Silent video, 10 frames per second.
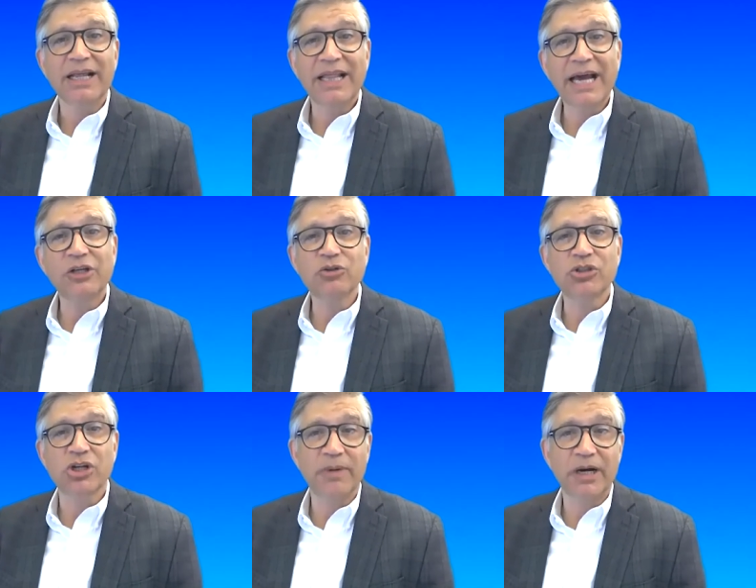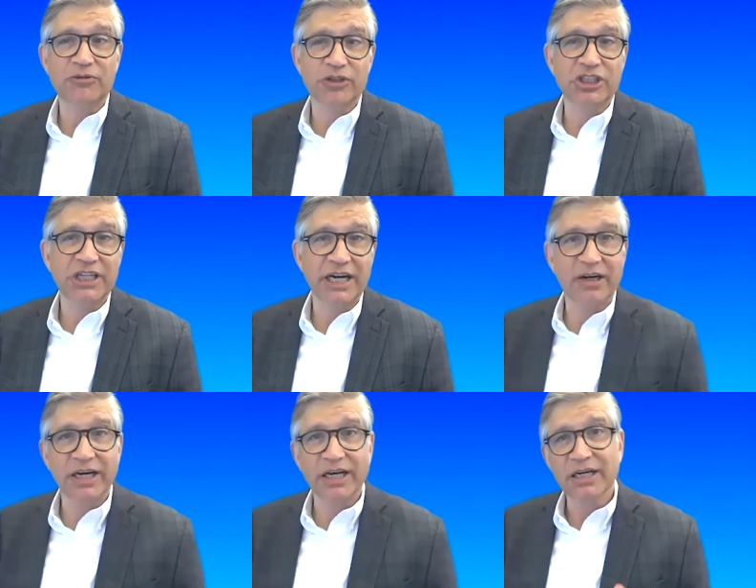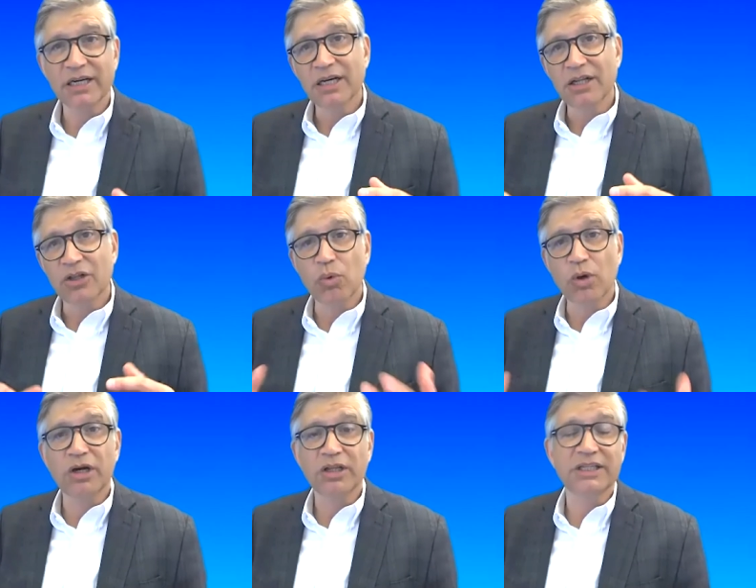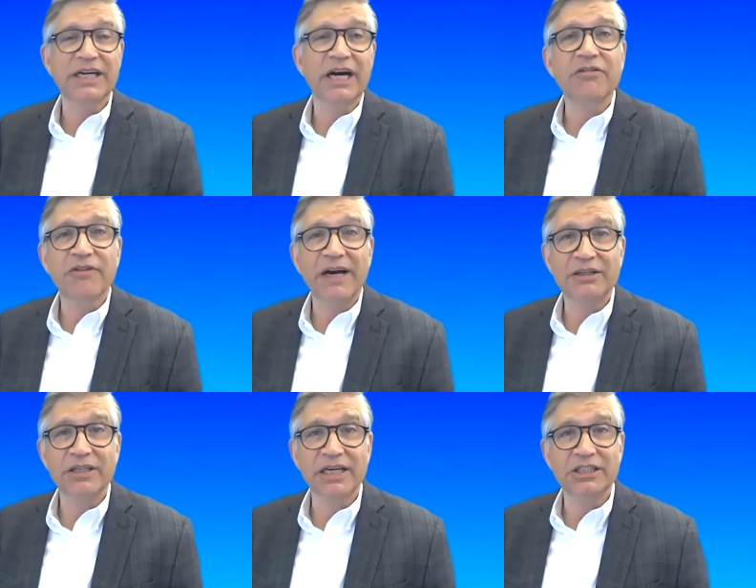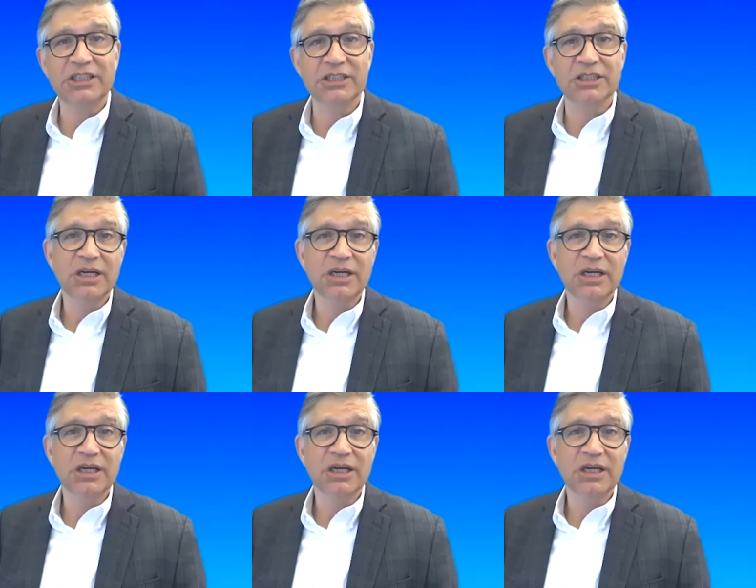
Thank you so much for sharing the work of the Terra Foundation